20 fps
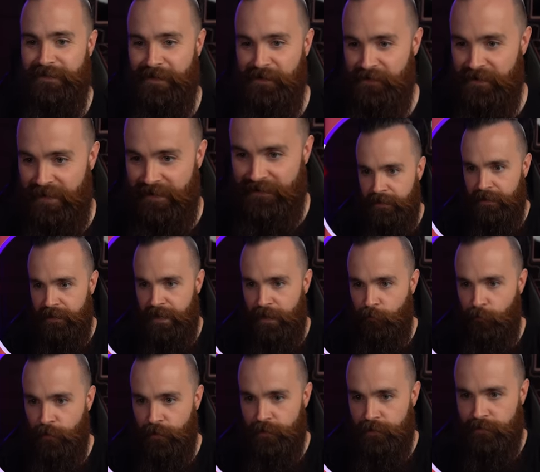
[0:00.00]
Okay,
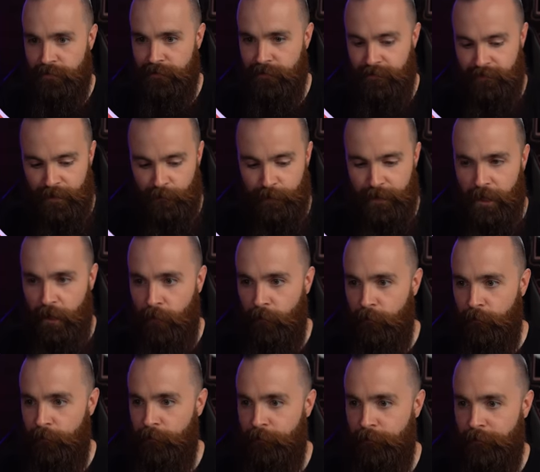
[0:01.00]
network. There we go.